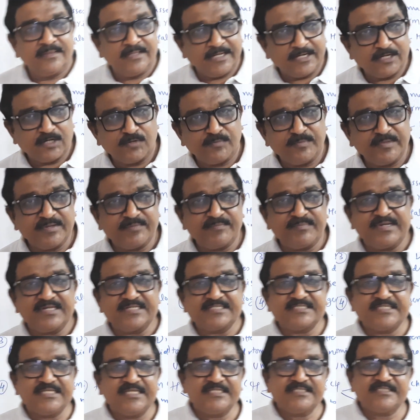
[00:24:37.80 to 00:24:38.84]
The atomic
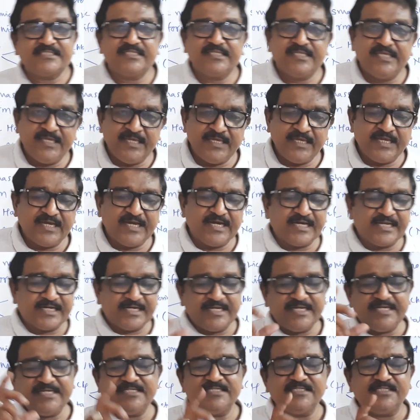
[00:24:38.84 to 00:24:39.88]
masses, he
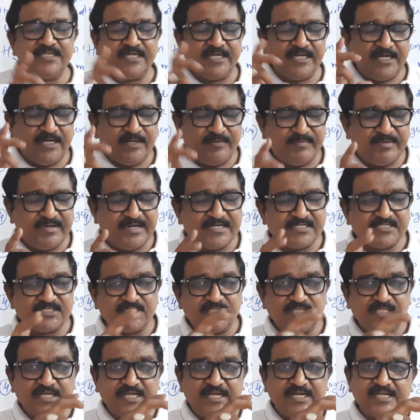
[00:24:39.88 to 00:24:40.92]
arranged the elements
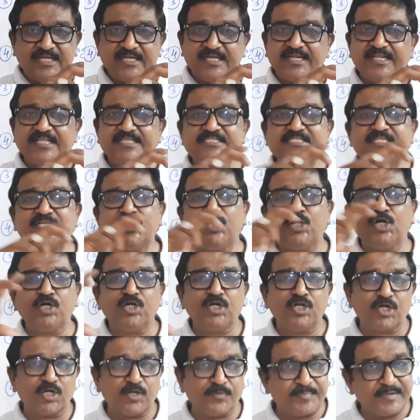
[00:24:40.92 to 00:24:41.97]
in the increasing
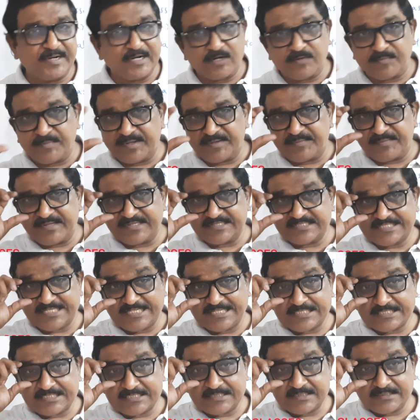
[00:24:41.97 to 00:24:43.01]
order of atomic
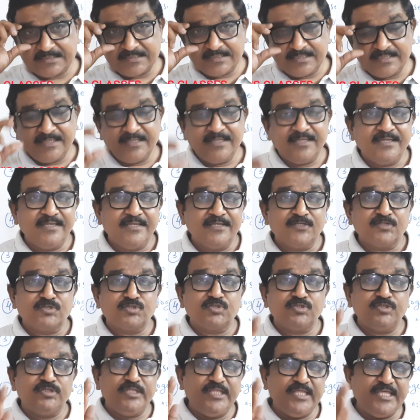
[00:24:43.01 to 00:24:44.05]
masses.
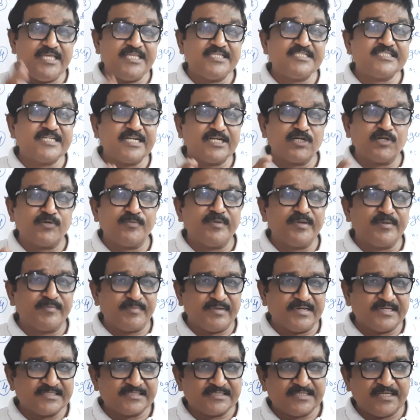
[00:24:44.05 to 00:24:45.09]
These atomic
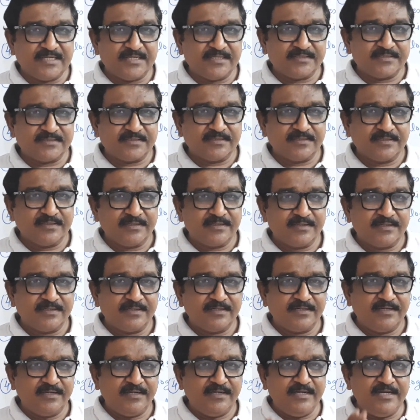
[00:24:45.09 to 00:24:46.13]
masses
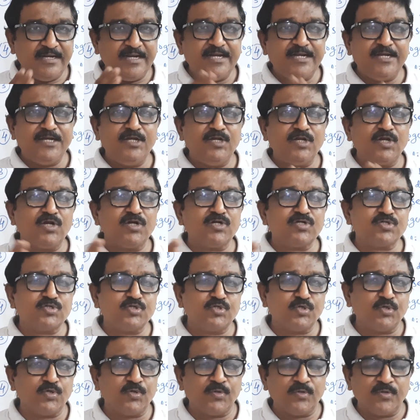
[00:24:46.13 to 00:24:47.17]
did not
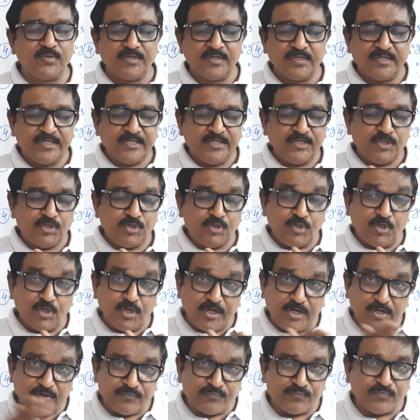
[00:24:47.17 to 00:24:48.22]
show
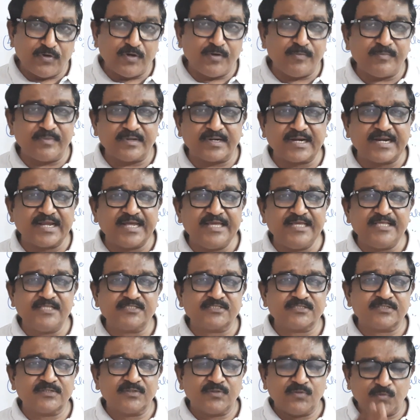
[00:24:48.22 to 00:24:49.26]
uniform
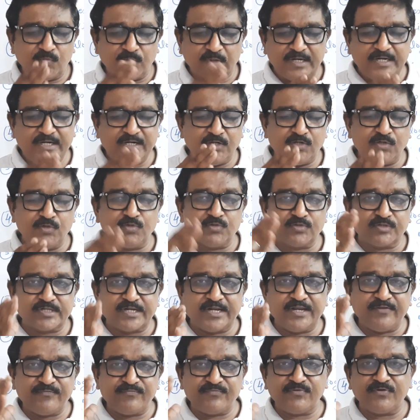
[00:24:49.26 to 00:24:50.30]
rise 1, 2,
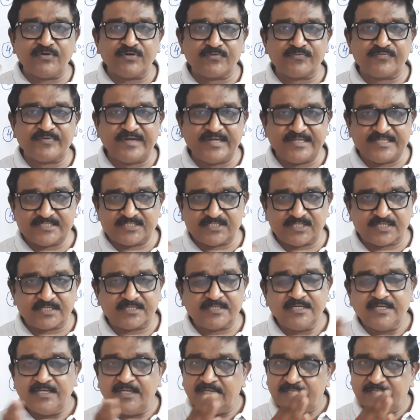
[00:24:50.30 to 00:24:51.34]
3, 4, 5, 6.
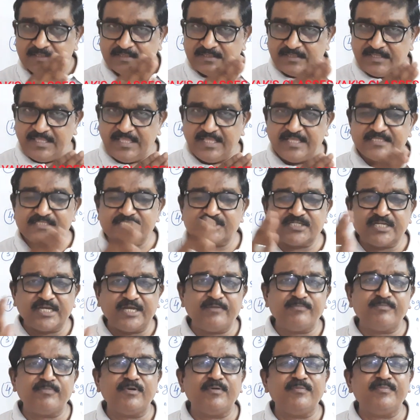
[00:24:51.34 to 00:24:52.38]
This
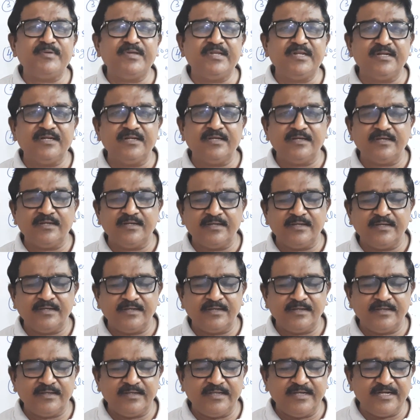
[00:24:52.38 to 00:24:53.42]
type of
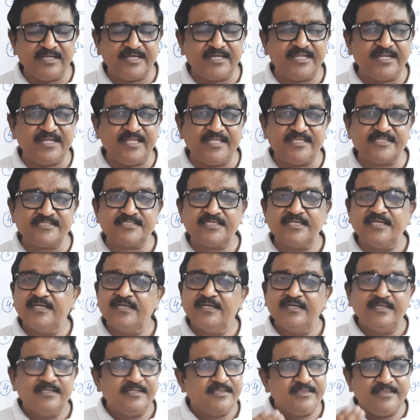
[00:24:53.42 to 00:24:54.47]
increase
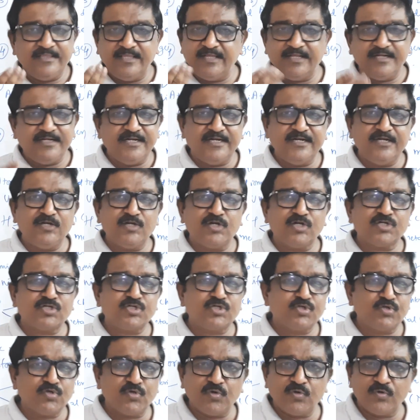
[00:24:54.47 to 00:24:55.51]
they did not
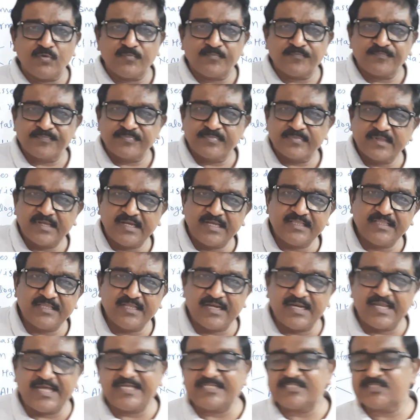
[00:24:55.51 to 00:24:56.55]
show. And
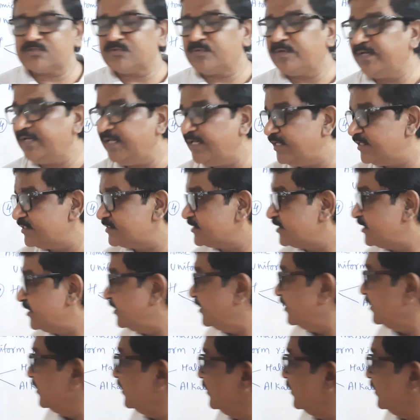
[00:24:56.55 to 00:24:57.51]
the last one is